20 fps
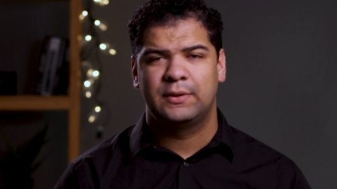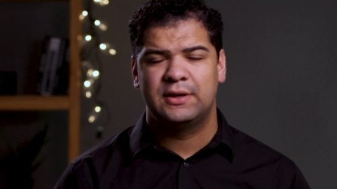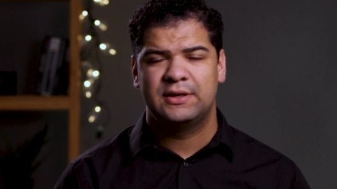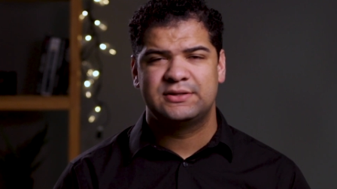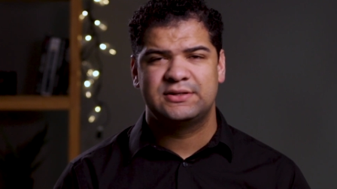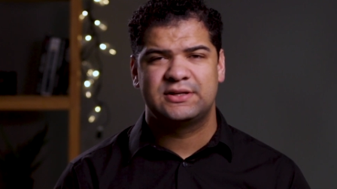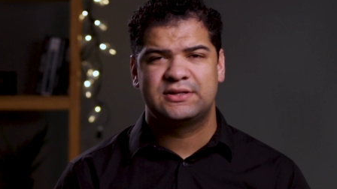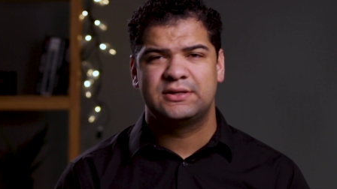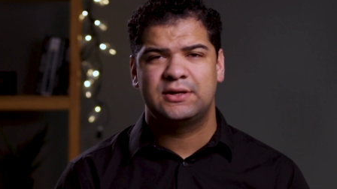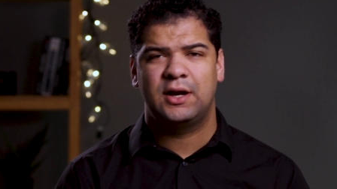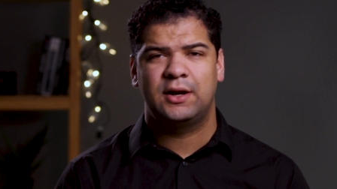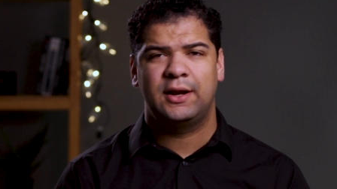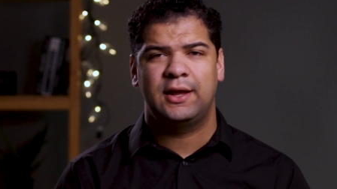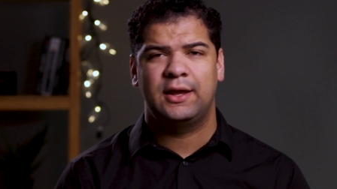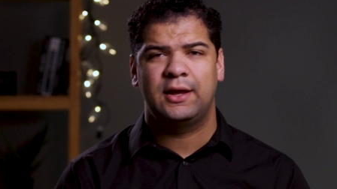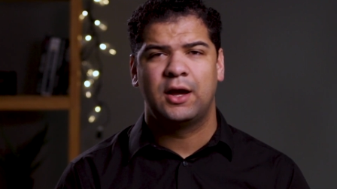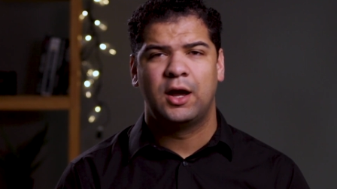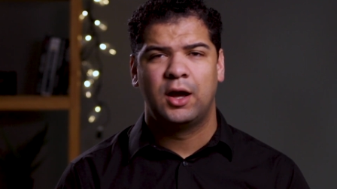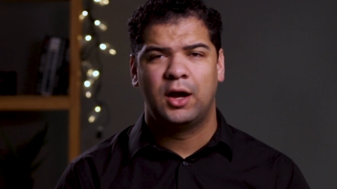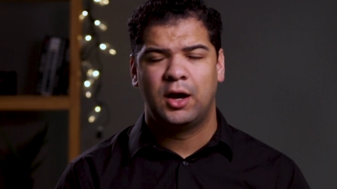is it's not
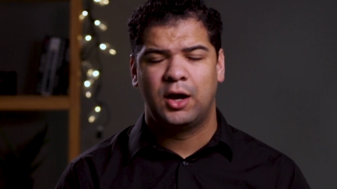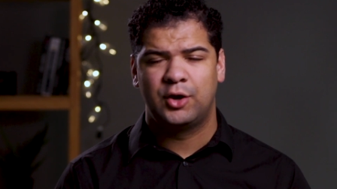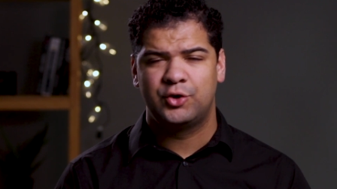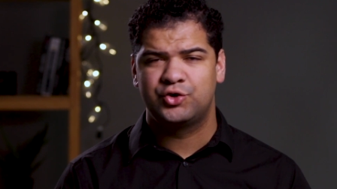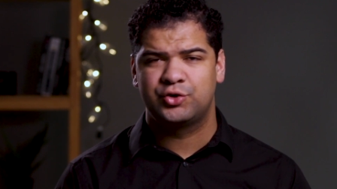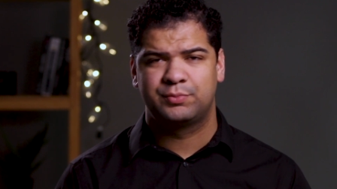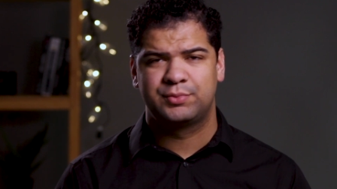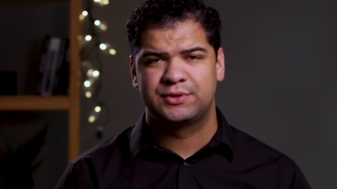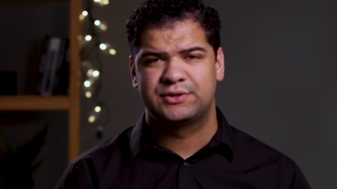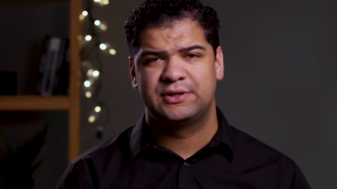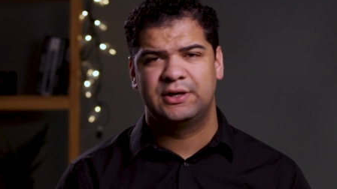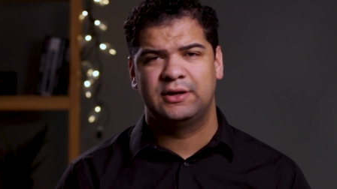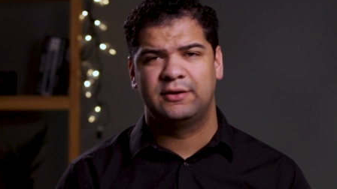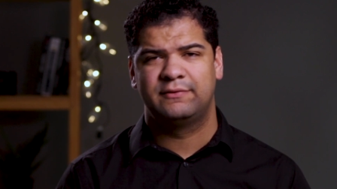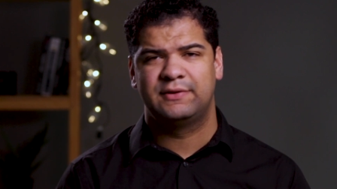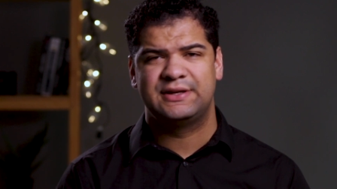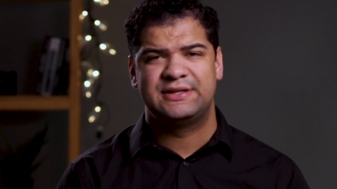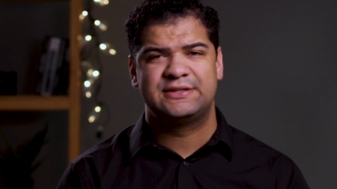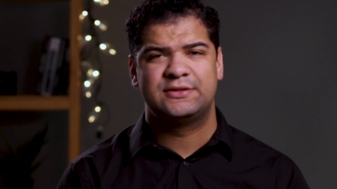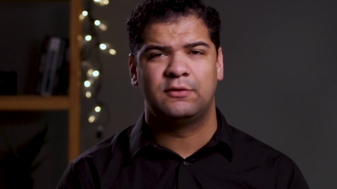a 100%
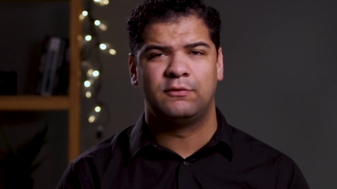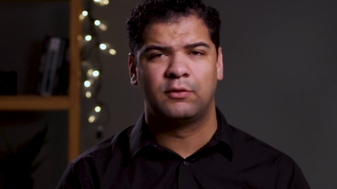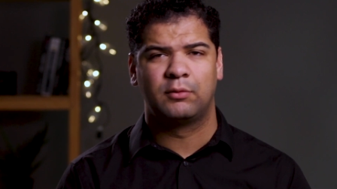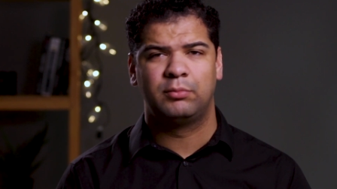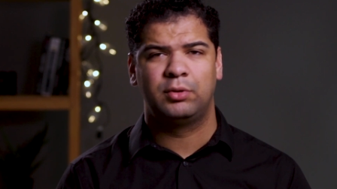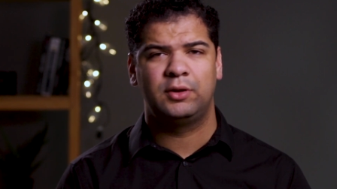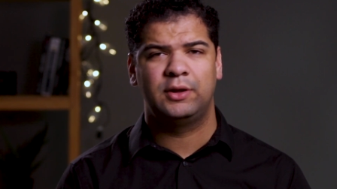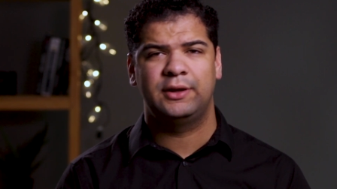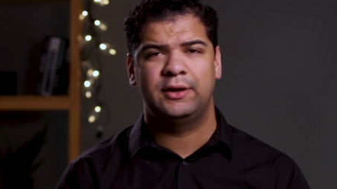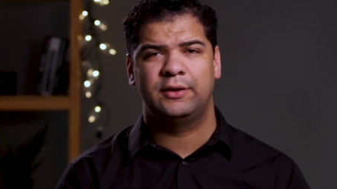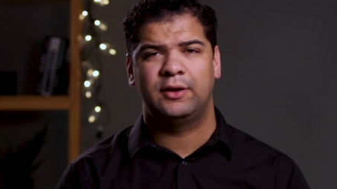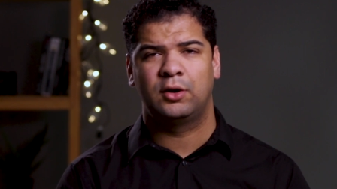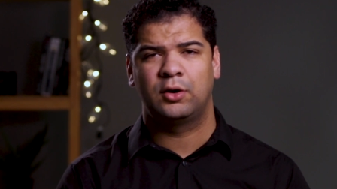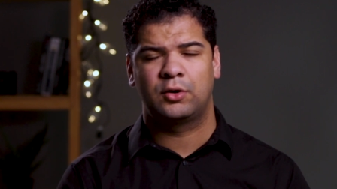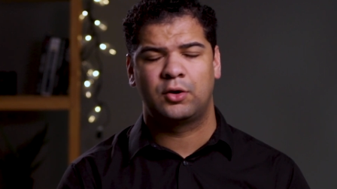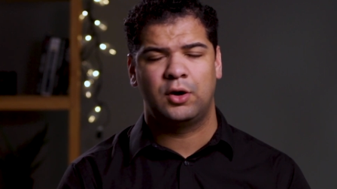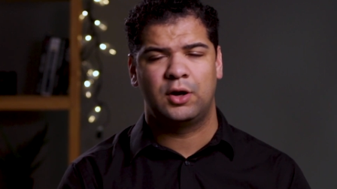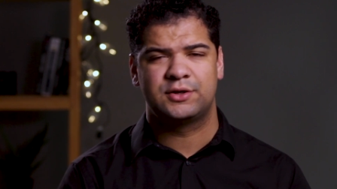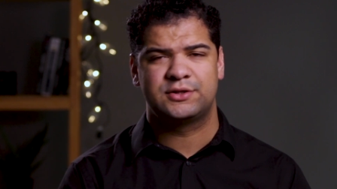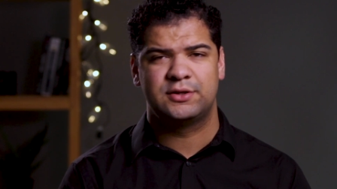of a silver bullet
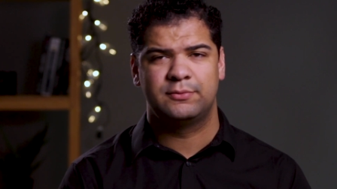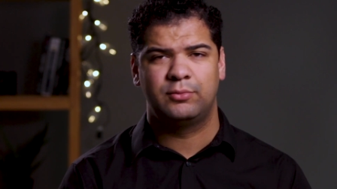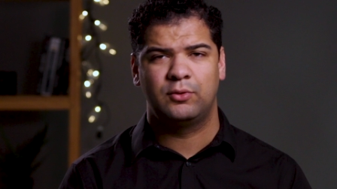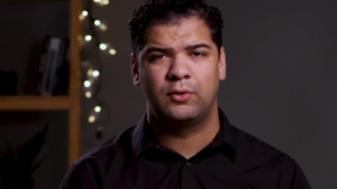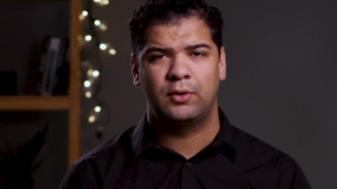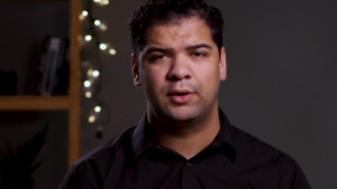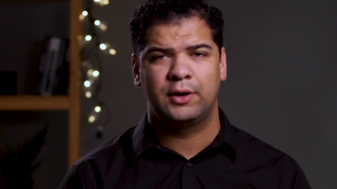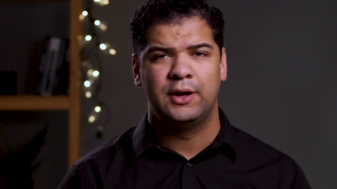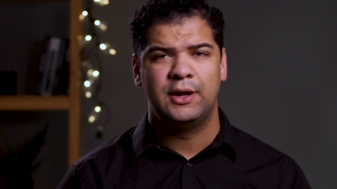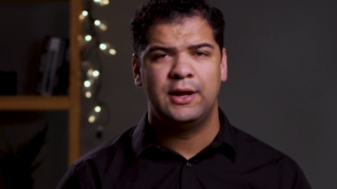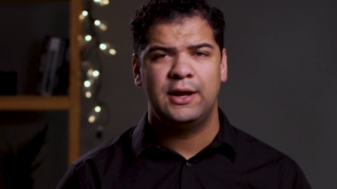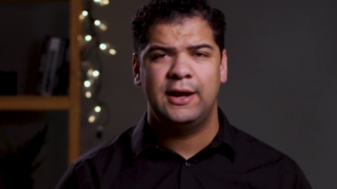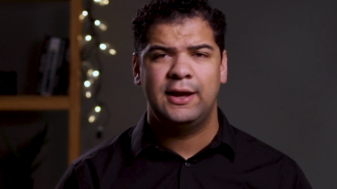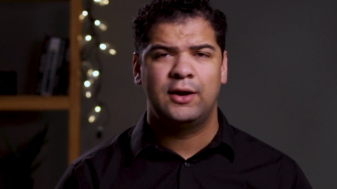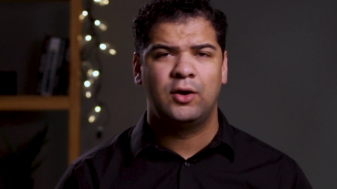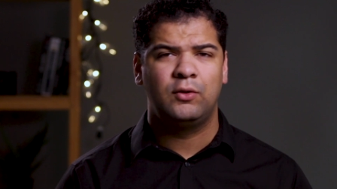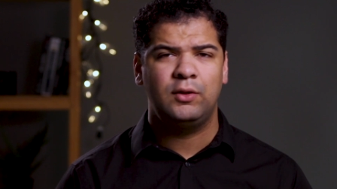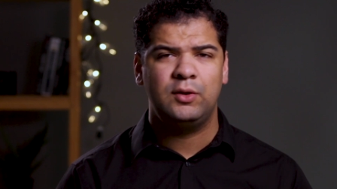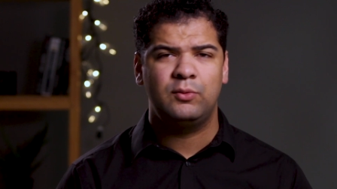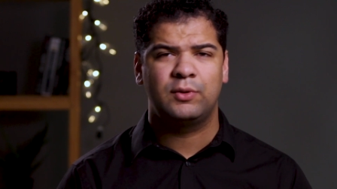across the board.
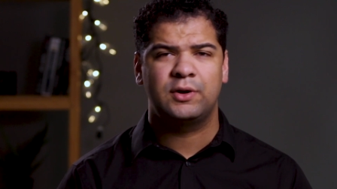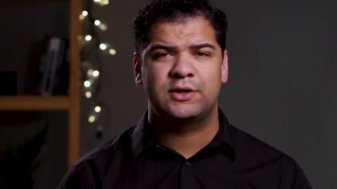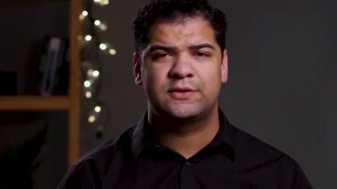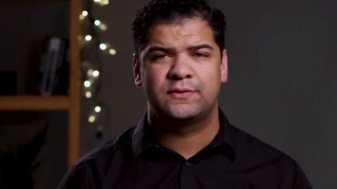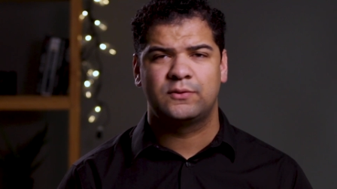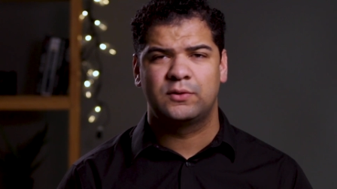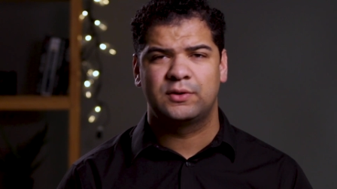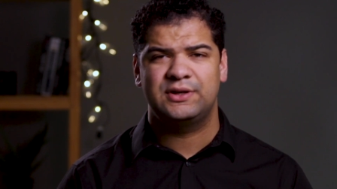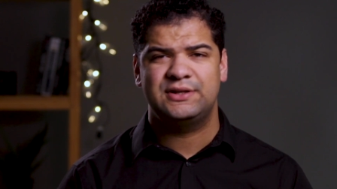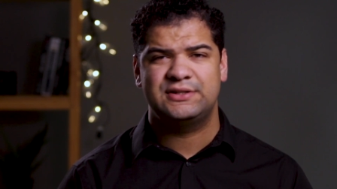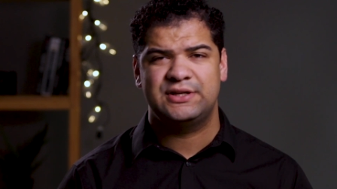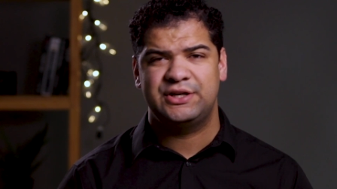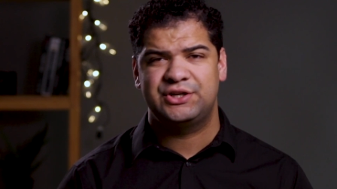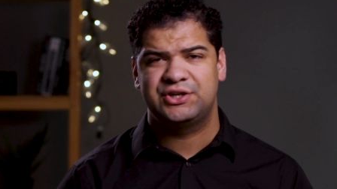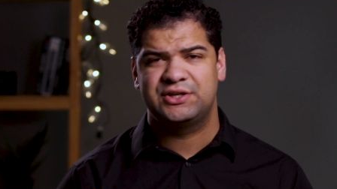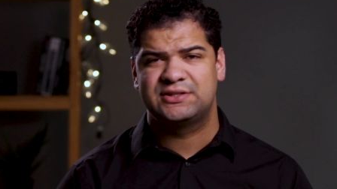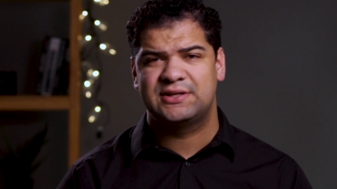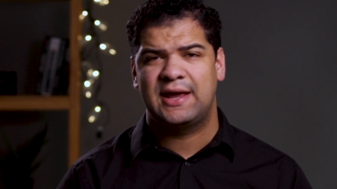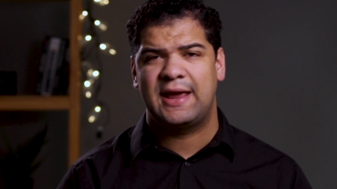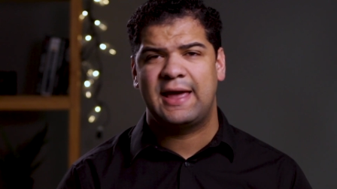It only works for
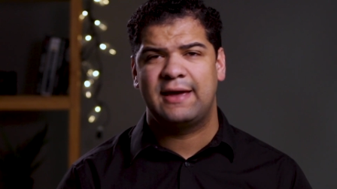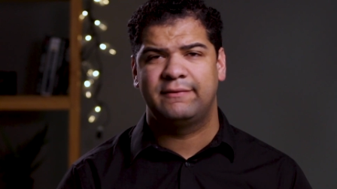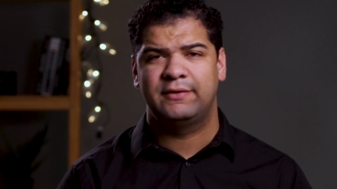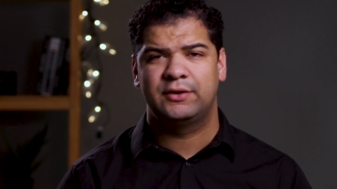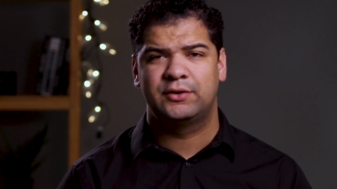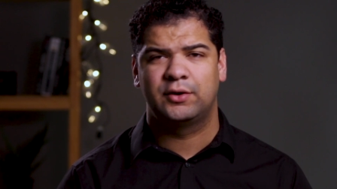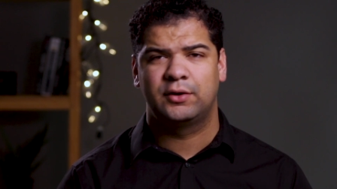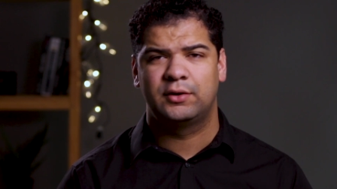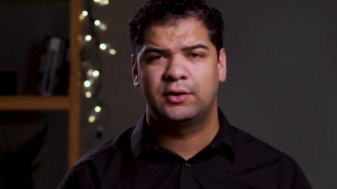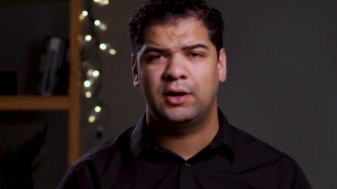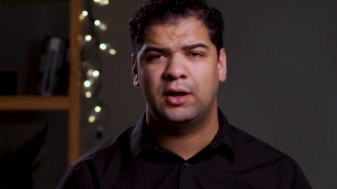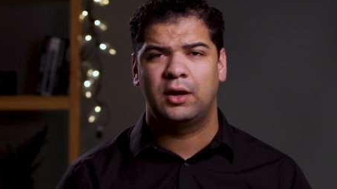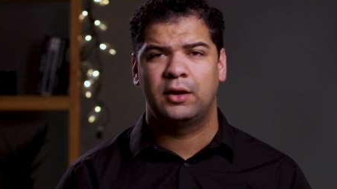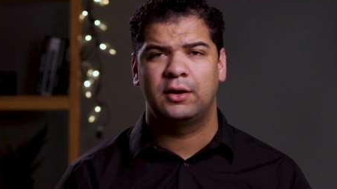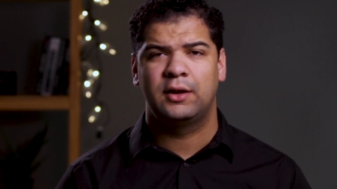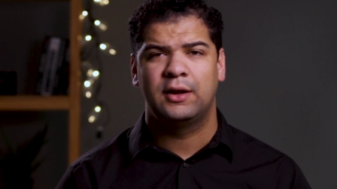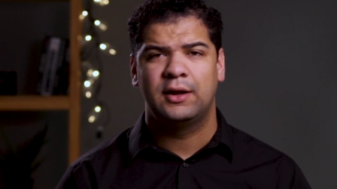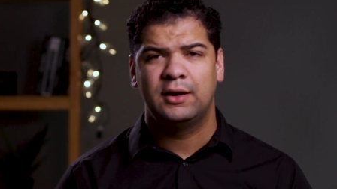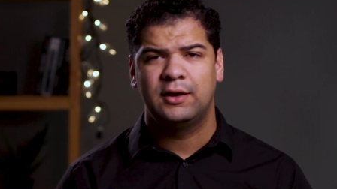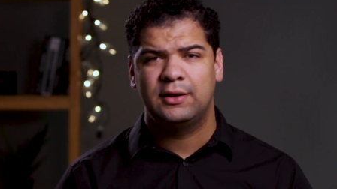organizations that have it turned on.